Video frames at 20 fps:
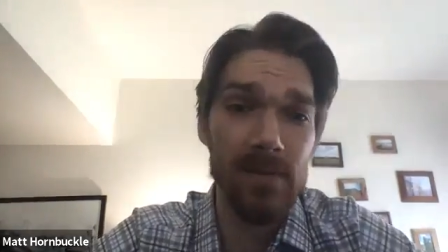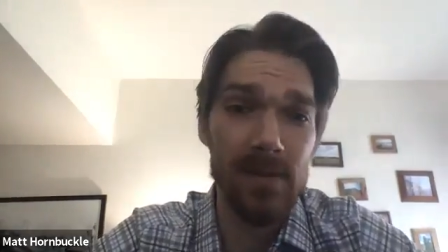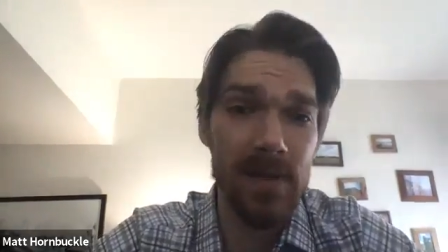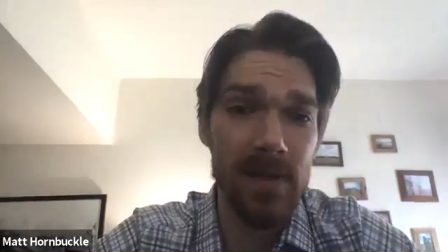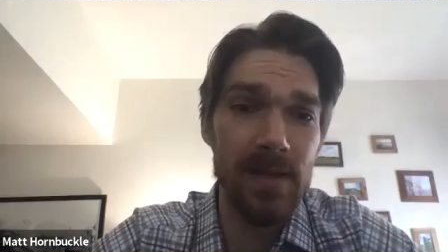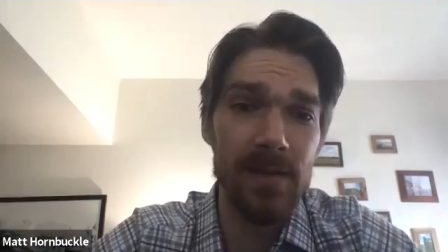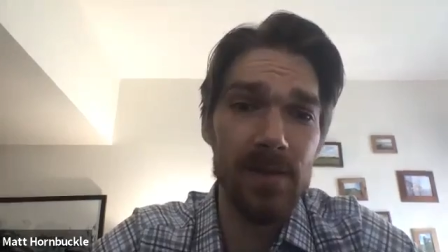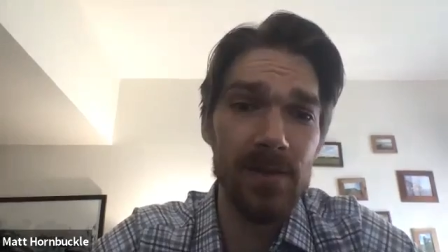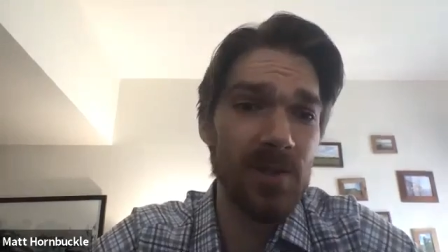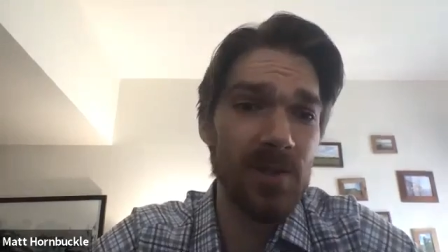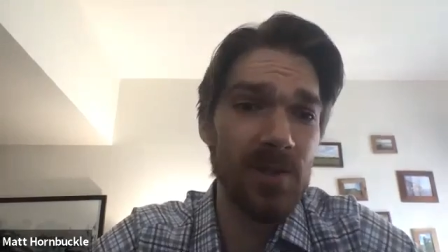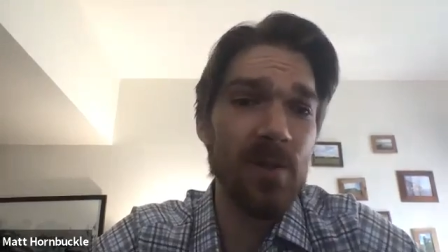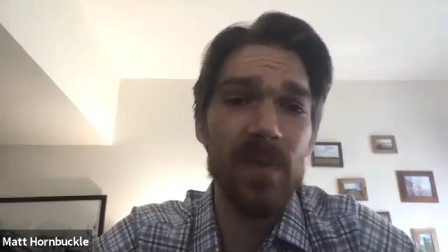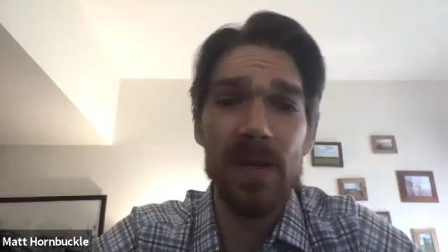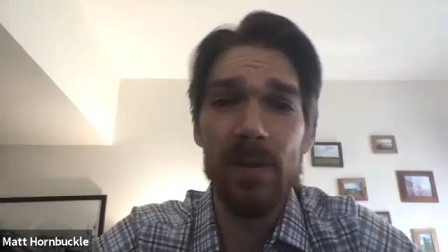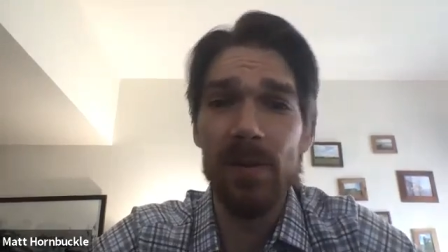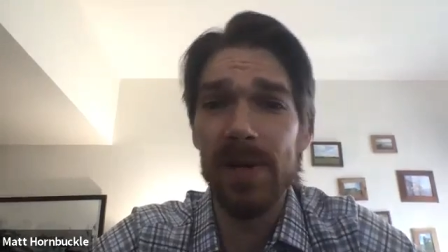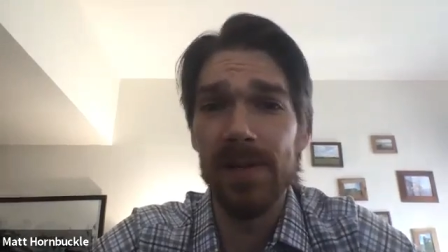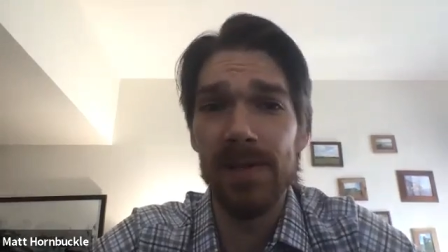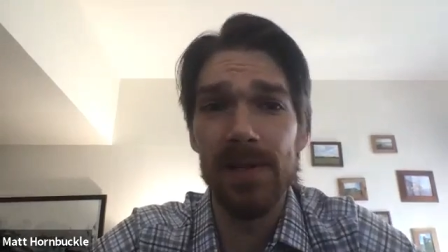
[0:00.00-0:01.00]
And there's so
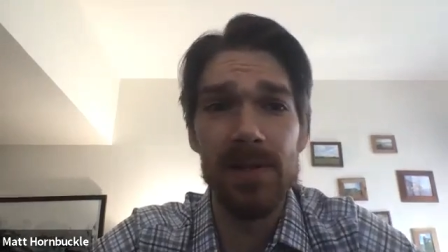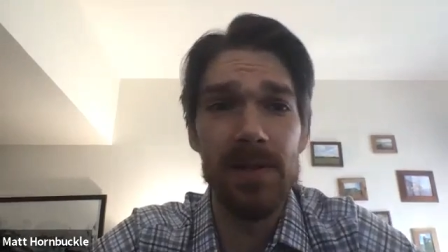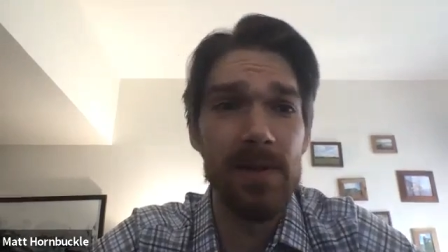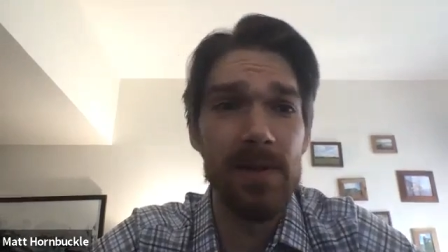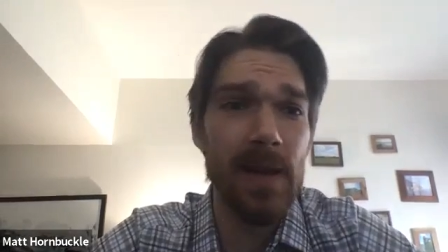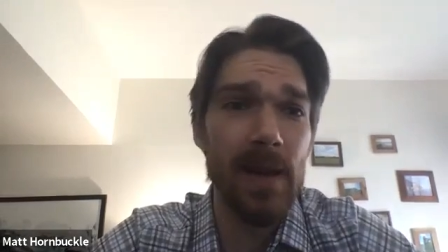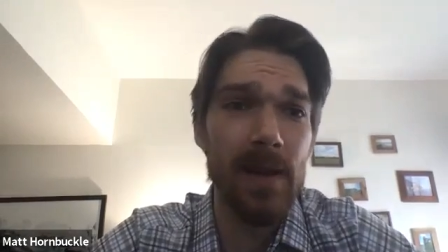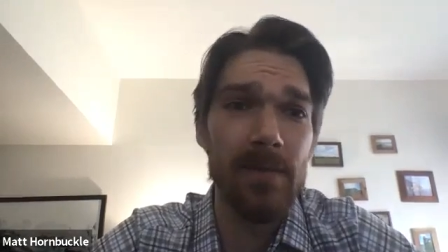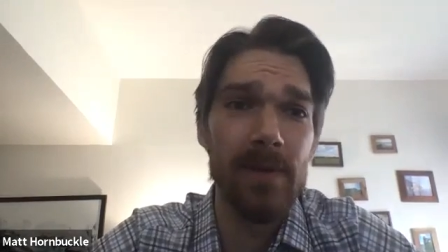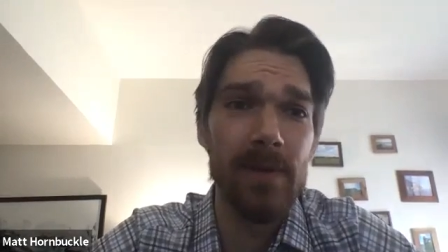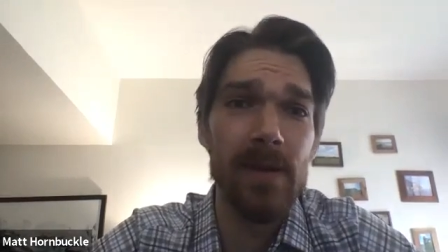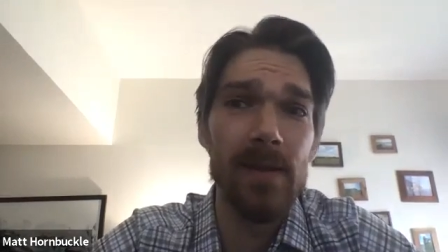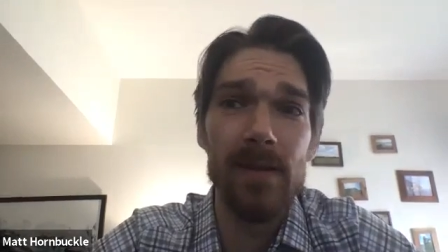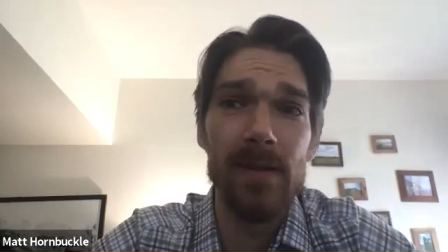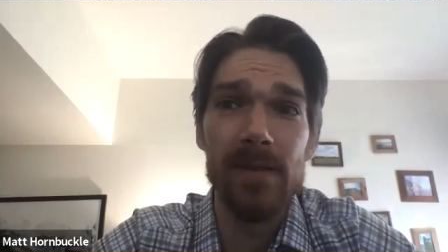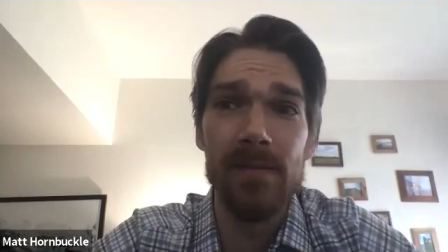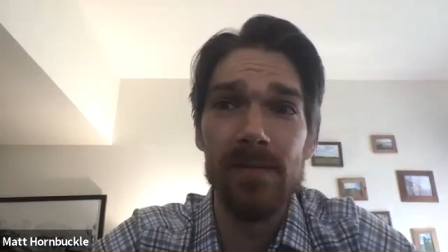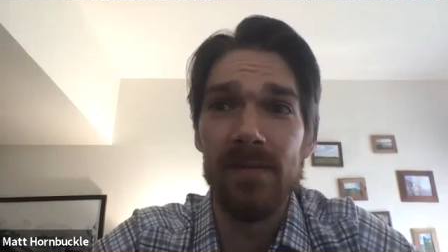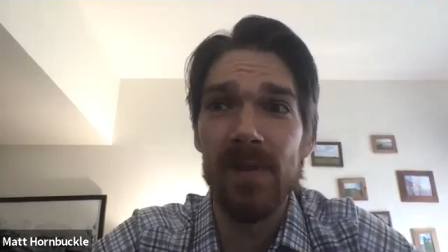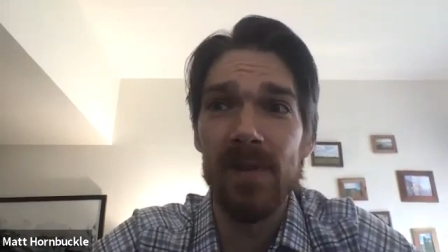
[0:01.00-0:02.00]
many ways to do that,
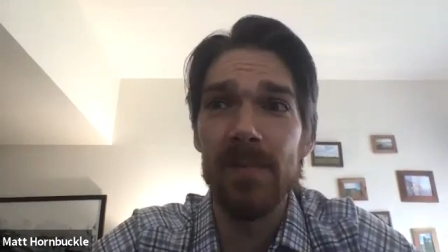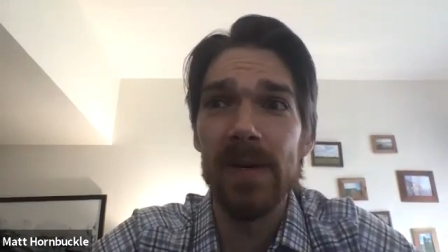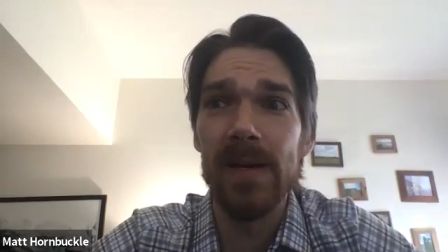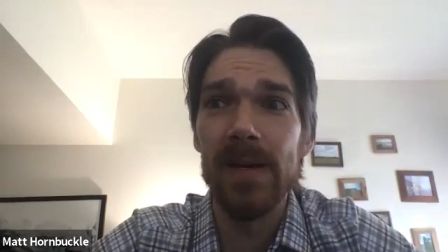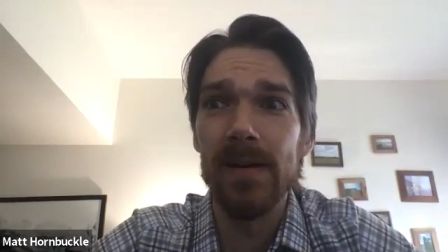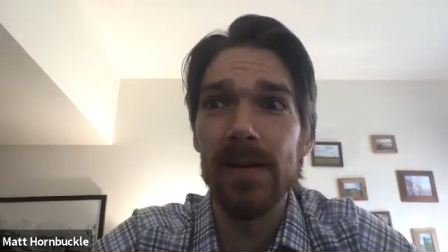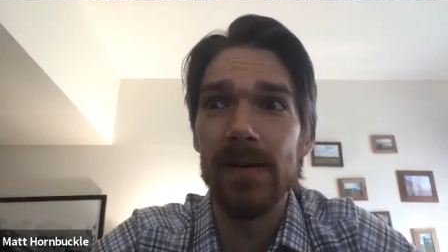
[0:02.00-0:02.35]
right? From